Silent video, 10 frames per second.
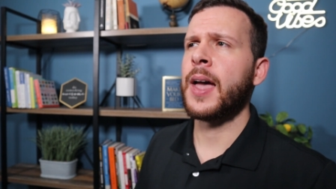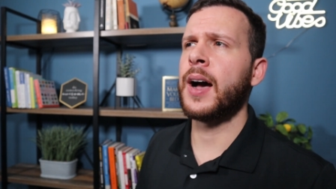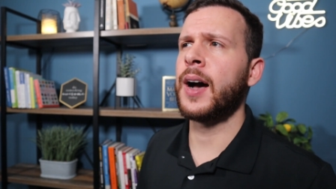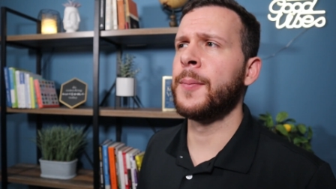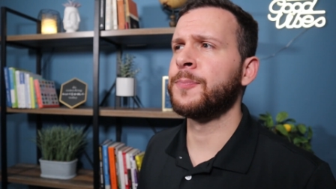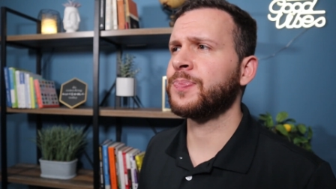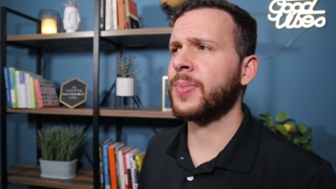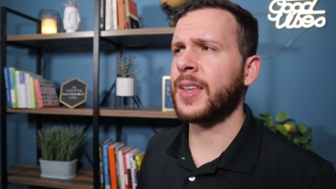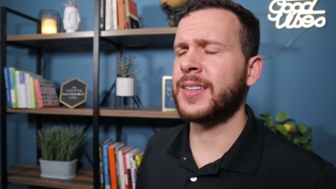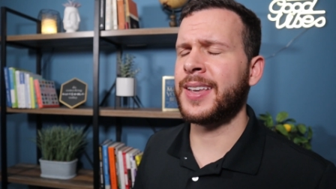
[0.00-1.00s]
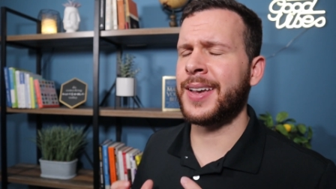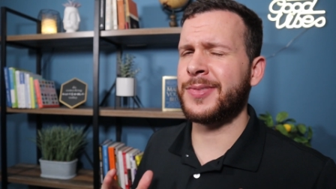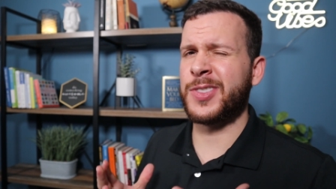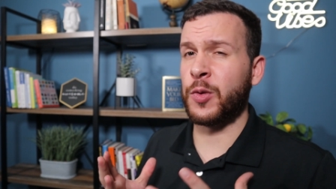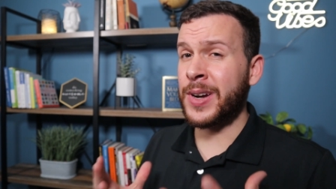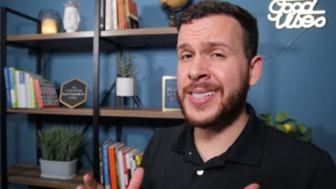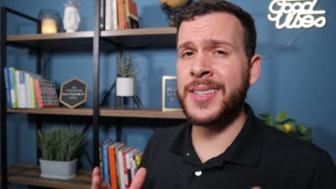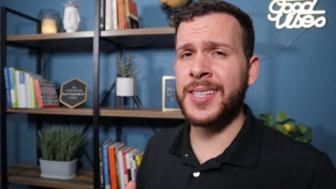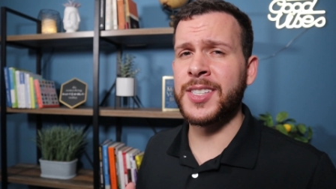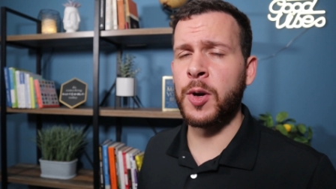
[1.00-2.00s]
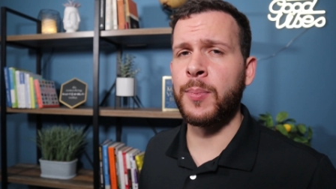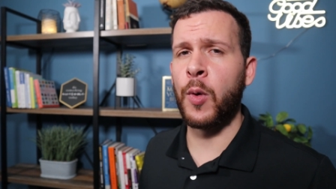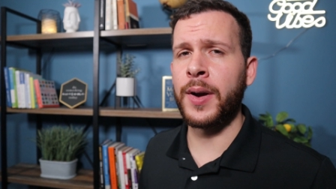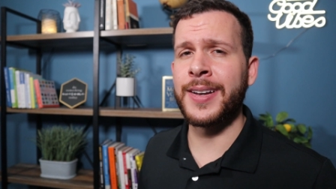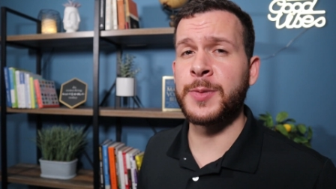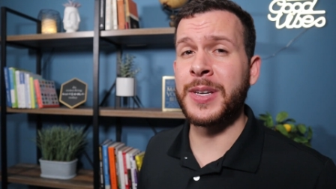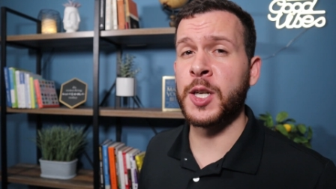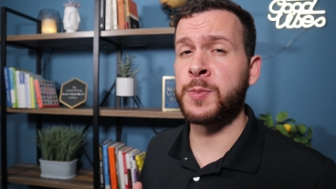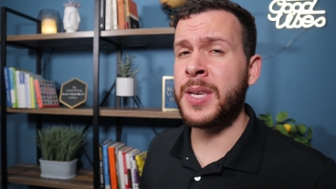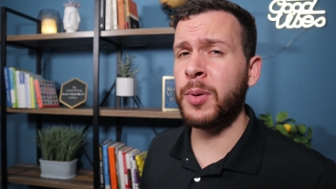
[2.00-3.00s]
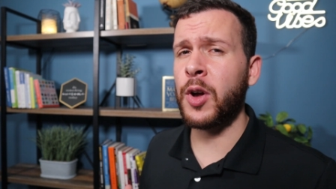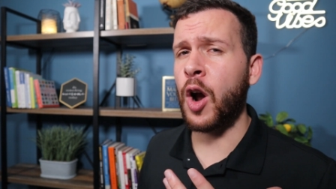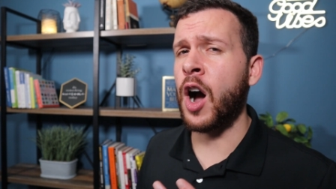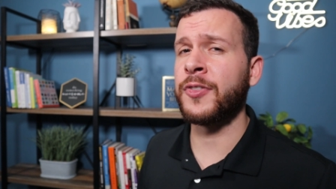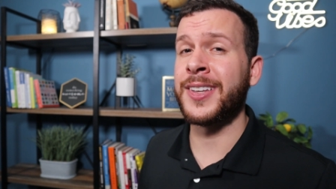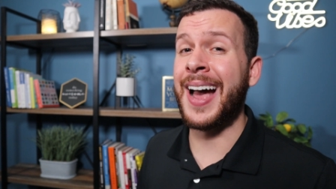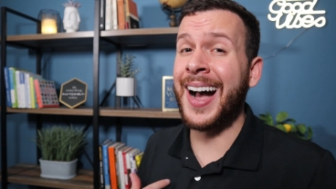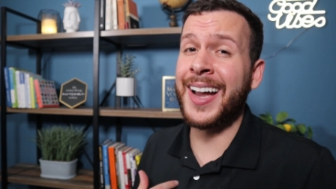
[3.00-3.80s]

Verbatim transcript: Um, The reason this is so important is because people are often,